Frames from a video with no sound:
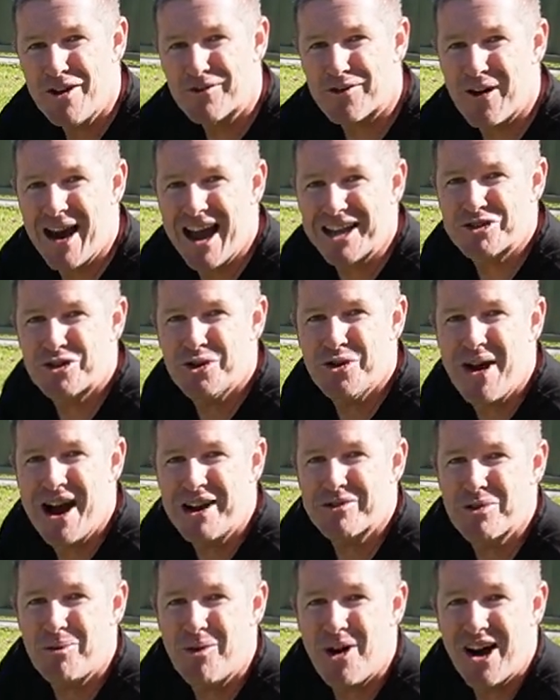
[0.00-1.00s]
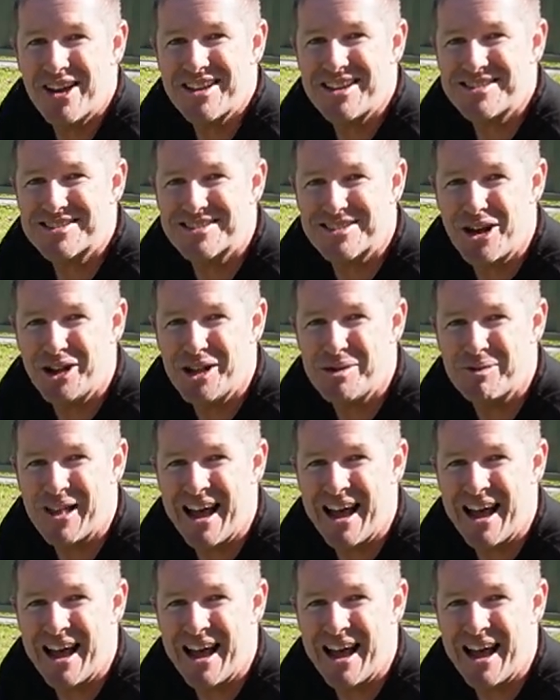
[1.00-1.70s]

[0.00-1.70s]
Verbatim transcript: for our 200-watt solar